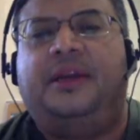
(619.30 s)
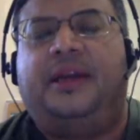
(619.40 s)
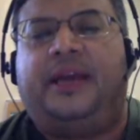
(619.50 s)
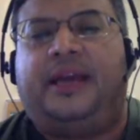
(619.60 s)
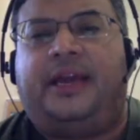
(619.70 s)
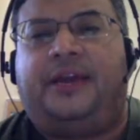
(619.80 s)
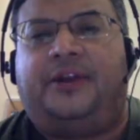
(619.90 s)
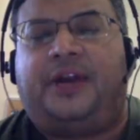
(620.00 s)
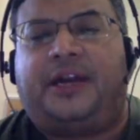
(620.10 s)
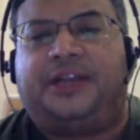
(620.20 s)
and
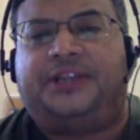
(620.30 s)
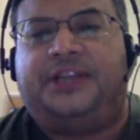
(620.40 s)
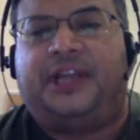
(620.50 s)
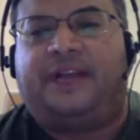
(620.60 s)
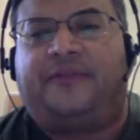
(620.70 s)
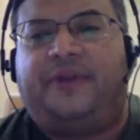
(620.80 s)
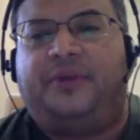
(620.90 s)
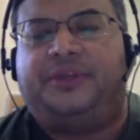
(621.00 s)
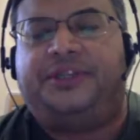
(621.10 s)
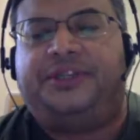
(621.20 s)
you're not going to see a lot of
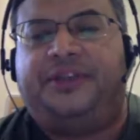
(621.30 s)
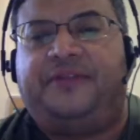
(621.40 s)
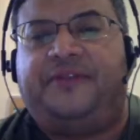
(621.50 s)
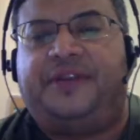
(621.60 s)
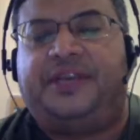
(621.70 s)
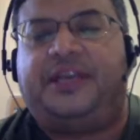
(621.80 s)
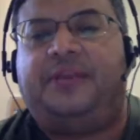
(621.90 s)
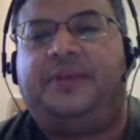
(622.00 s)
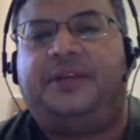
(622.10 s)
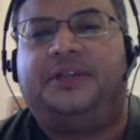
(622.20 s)
frequencies here for D
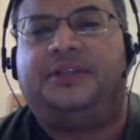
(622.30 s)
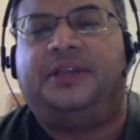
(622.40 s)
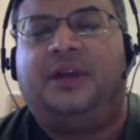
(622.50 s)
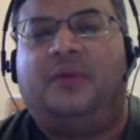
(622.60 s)
because